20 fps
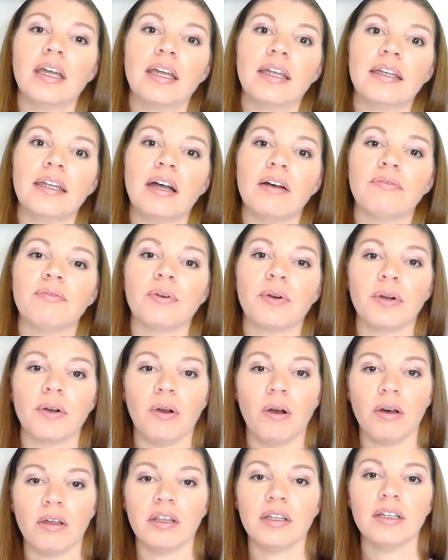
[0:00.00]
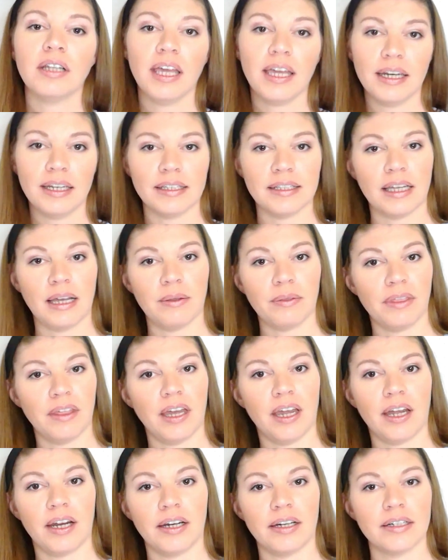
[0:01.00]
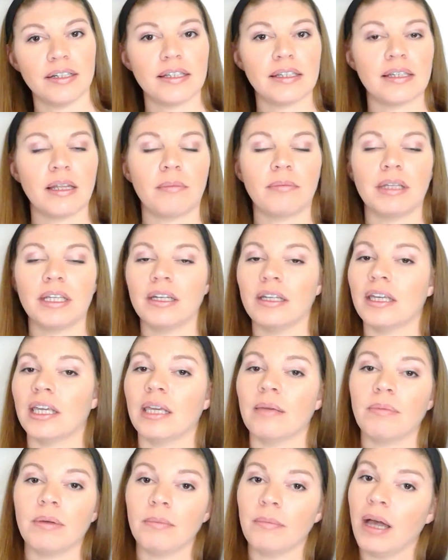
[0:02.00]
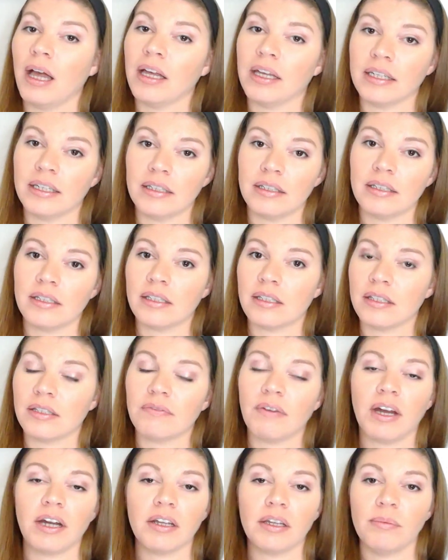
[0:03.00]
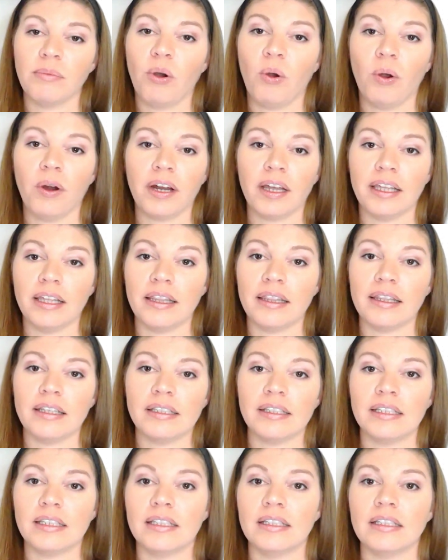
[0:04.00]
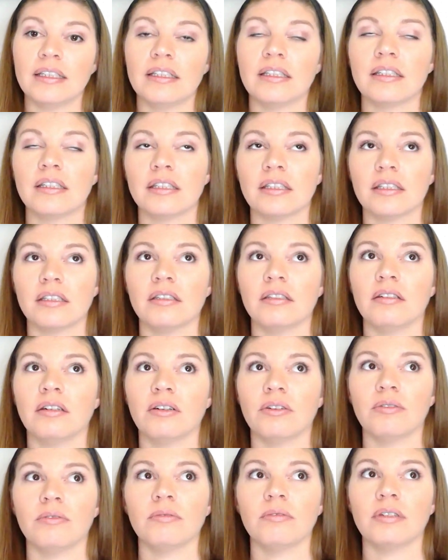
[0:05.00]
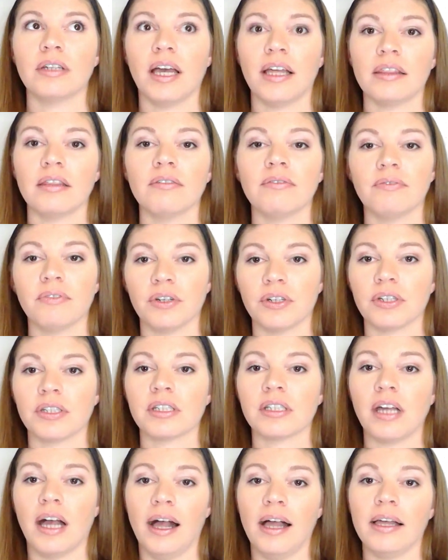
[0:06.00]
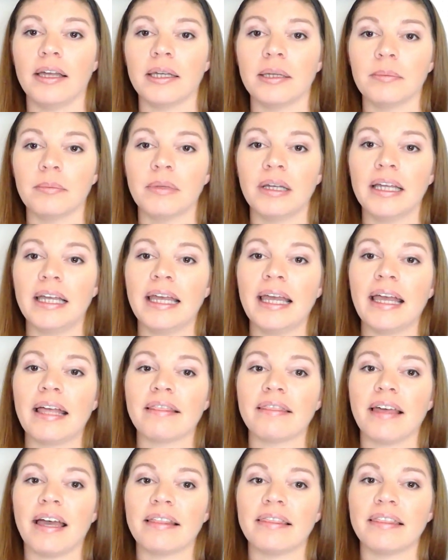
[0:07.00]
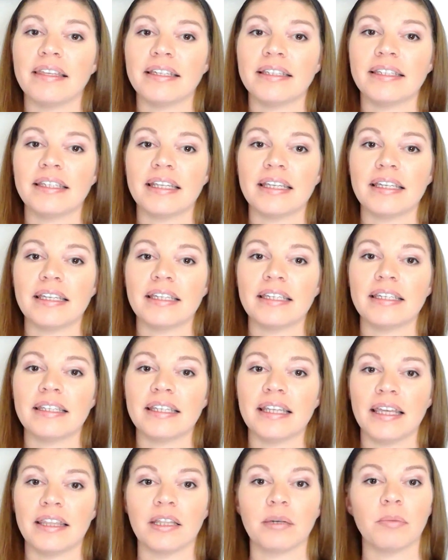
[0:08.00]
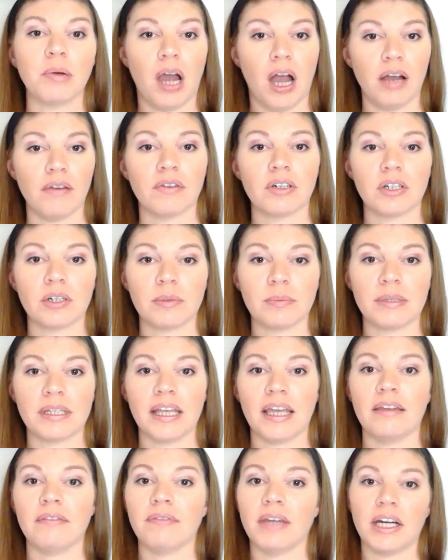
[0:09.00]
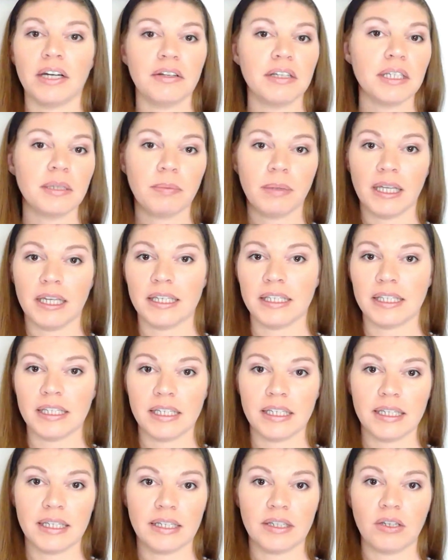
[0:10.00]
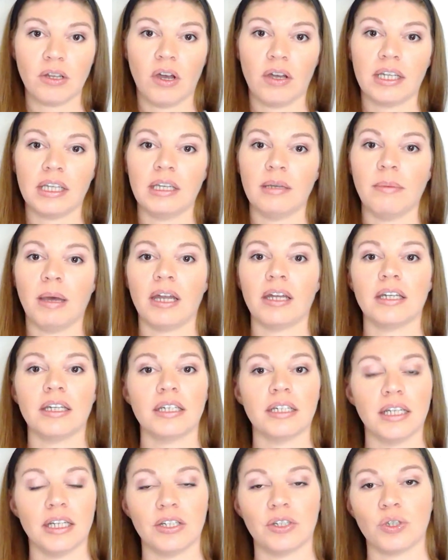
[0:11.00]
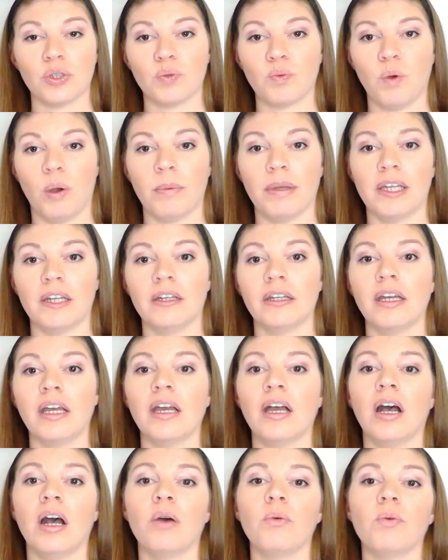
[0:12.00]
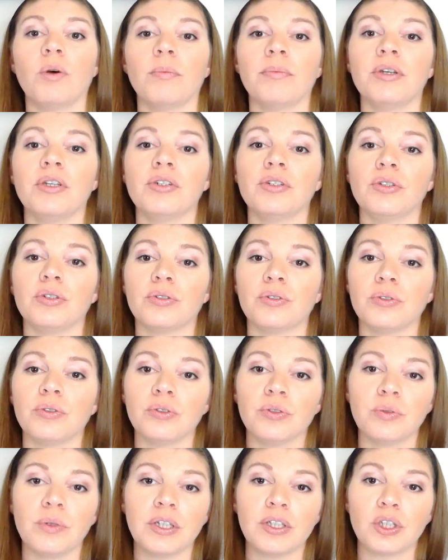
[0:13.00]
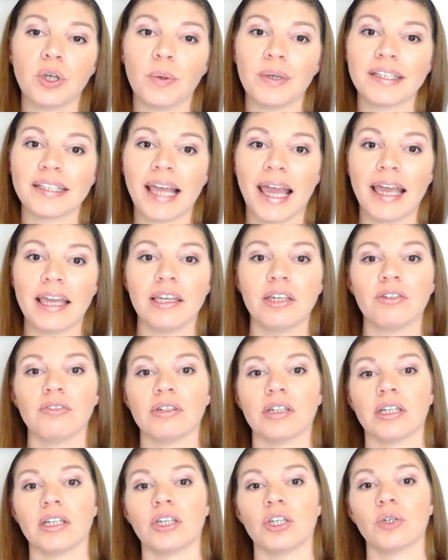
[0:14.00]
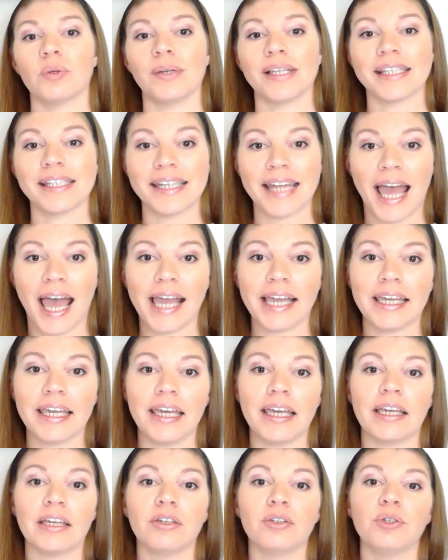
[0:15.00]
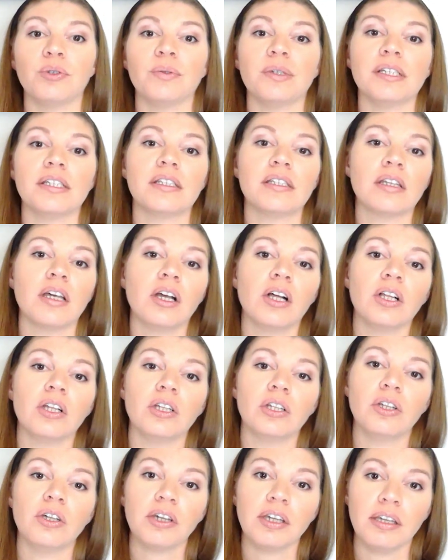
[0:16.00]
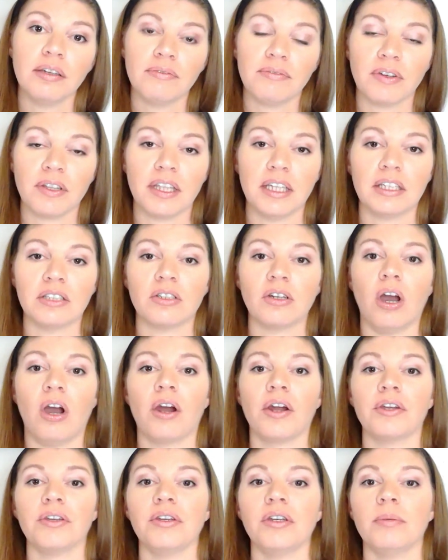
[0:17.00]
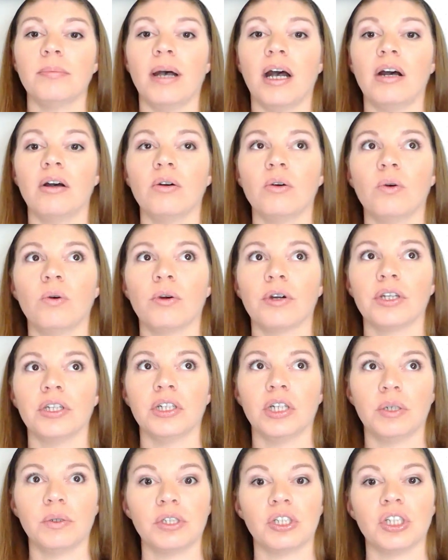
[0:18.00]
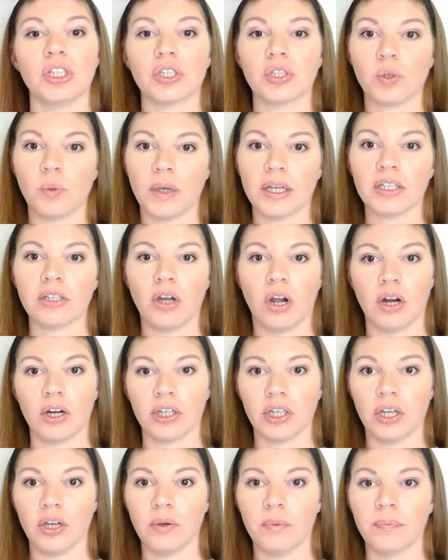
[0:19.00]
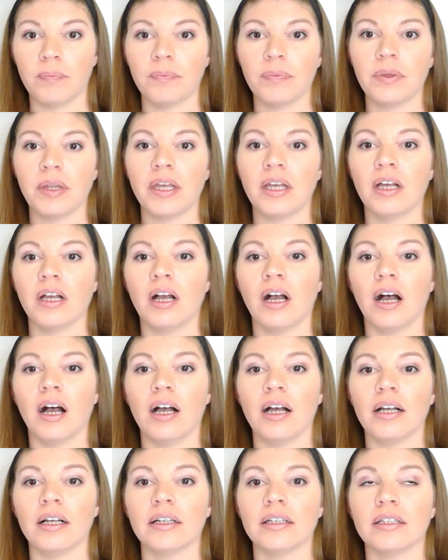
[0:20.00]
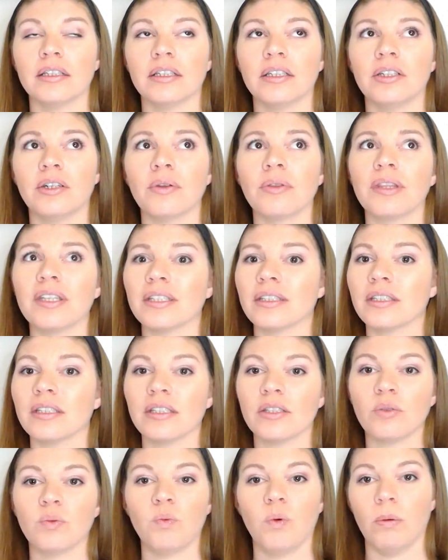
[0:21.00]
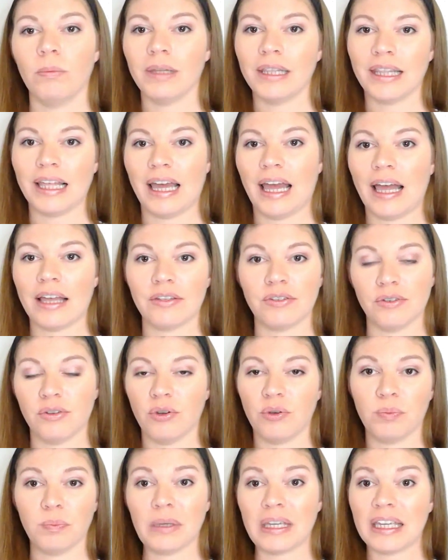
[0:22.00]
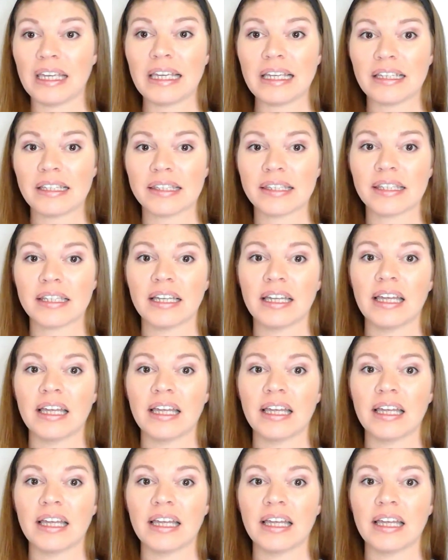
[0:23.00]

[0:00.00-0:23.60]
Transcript: Now, for all the ladies out there, something to keep in mind. This is very important. This is, not the first time that this is in the Proverbs. In various places, it's talking about a contentious woman, a woman who is always angry, who is nagging, who is looking for things to argue about, or, is just quick to argue. This is a woman that has no peace.